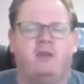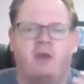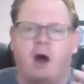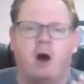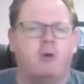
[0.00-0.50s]
This
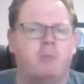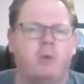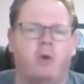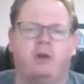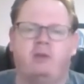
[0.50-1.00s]
whole
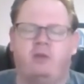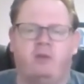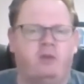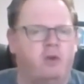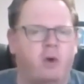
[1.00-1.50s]
book
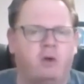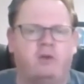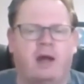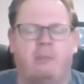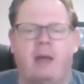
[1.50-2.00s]

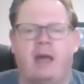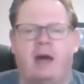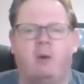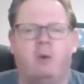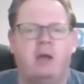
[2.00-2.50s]
talks up
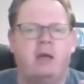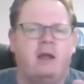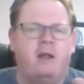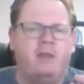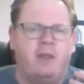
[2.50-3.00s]
how
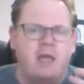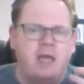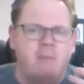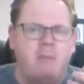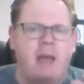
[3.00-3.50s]

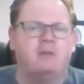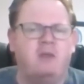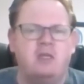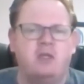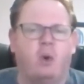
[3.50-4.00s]
the
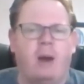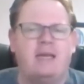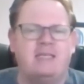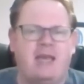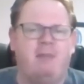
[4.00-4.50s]
Mounties
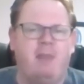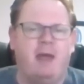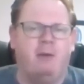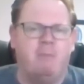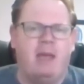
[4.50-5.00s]
always get
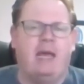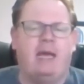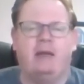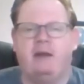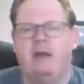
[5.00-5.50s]
their
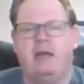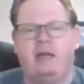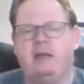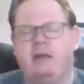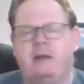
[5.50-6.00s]
man,
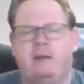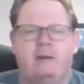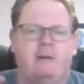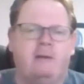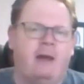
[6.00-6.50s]
and
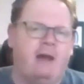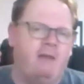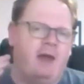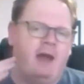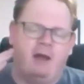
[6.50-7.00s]

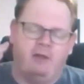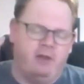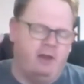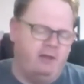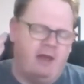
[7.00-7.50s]
they are
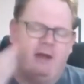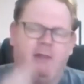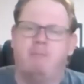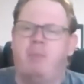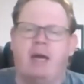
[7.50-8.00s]

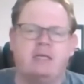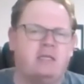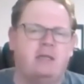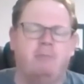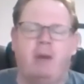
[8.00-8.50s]
the
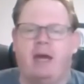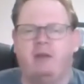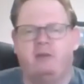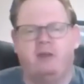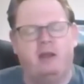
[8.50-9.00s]
best of the
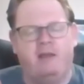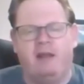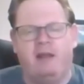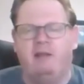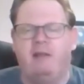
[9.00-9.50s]
best, and
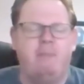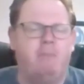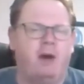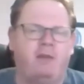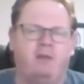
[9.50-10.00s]
they're led
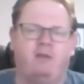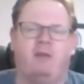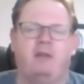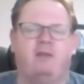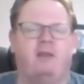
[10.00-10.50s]
by
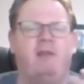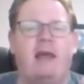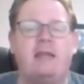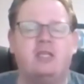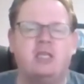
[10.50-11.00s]
this
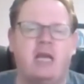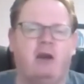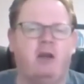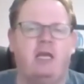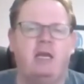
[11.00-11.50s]

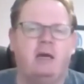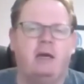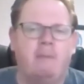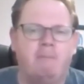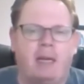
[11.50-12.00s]
legendary
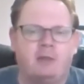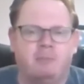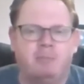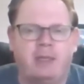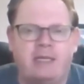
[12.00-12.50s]

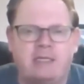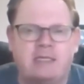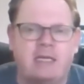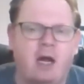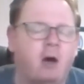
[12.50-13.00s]
mounted
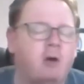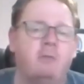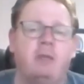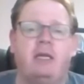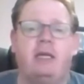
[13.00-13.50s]
police. And
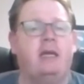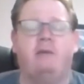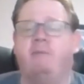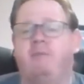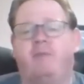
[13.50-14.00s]
ultimately, it
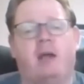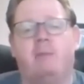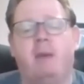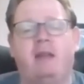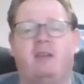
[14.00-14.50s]

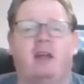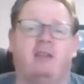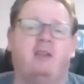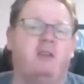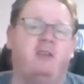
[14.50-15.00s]
fucking means
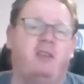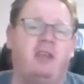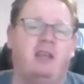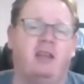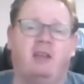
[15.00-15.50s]
nothing because the
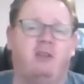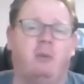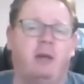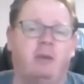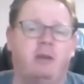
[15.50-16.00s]
killer gets
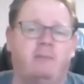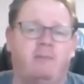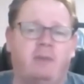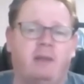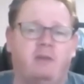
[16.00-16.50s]
away.
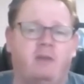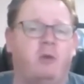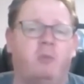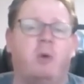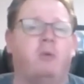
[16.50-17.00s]

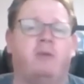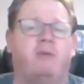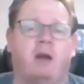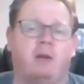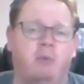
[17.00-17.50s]
So what was the
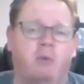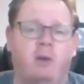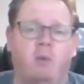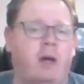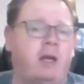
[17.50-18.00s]
fucking point?
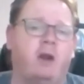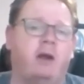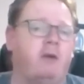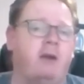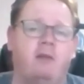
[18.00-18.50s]
Why did I
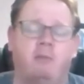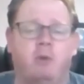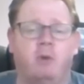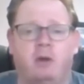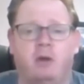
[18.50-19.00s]
read this
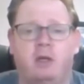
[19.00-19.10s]
book?